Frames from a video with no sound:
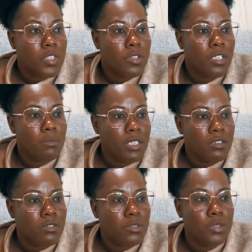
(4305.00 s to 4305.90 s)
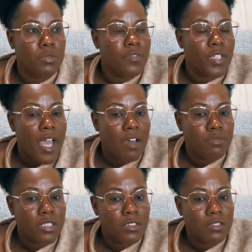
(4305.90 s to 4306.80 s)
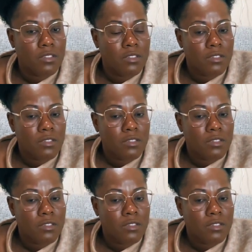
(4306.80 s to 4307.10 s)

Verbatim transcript: what's your limit do you even have one